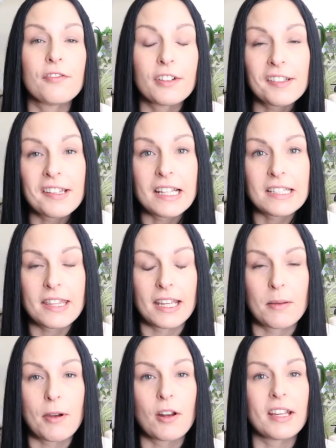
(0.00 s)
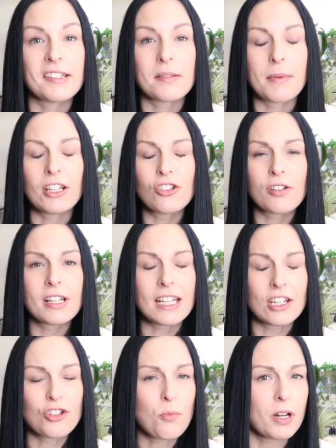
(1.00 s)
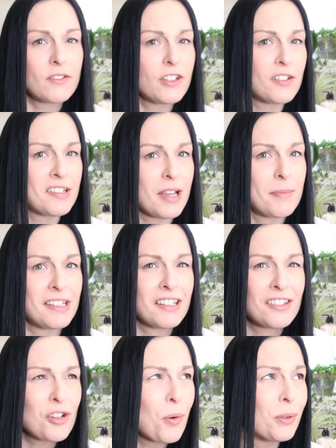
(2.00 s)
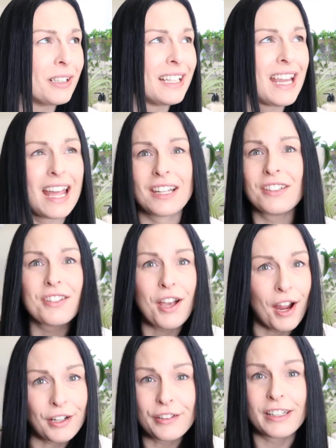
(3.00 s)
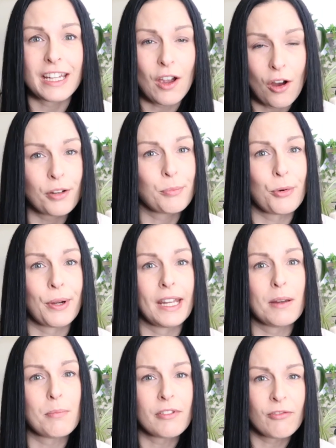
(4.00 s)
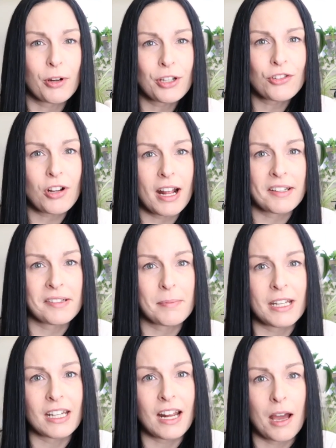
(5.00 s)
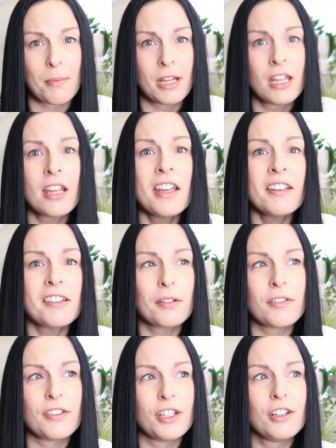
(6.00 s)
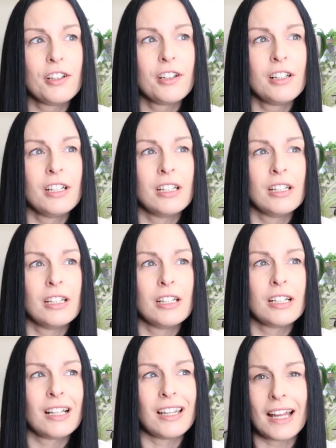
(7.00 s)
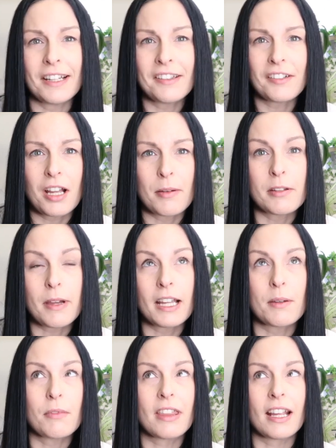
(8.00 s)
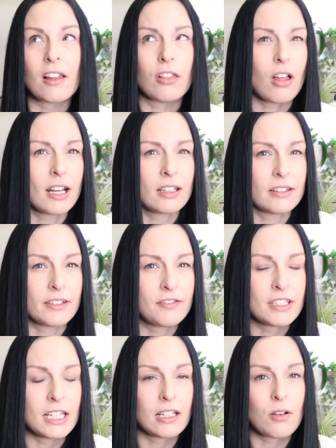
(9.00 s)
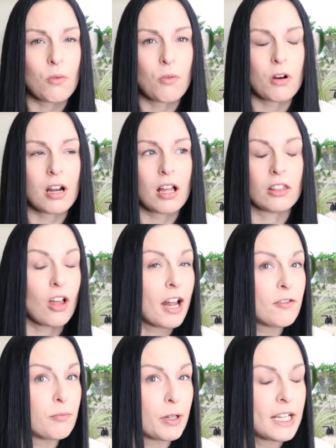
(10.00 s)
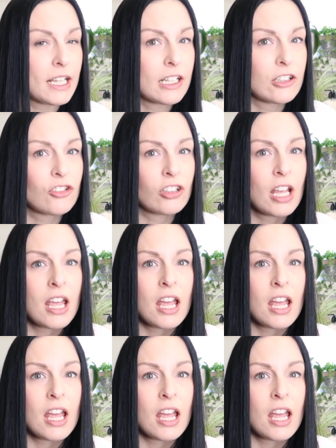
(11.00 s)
first thing to think about is to make sure each one of your steps is totally and entirely on point before you try to speed it up. So if your clients are coming back in with like a lot of lifting or a lot of breakage,